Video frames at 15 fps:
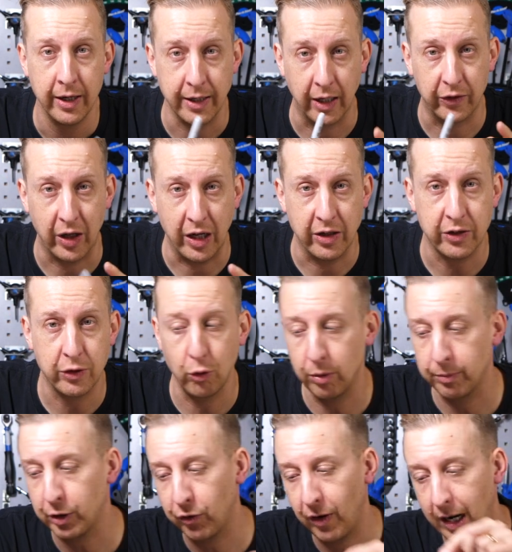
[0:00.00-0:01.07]
Now to install
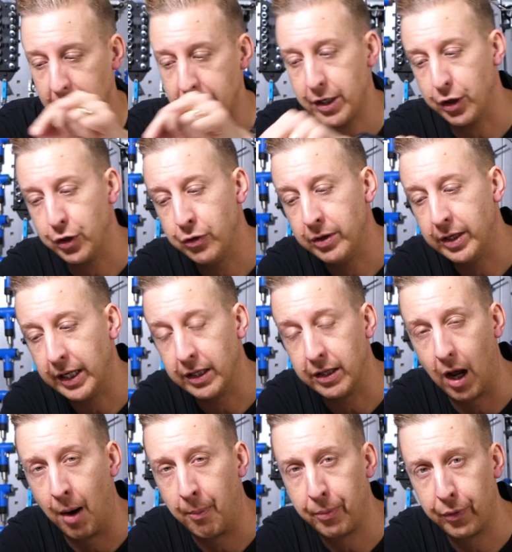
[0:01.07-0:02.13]
them correctly, you
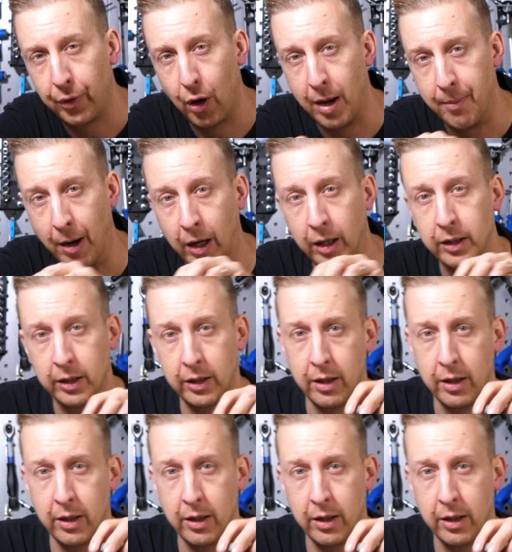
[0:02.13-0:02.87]
need a primer.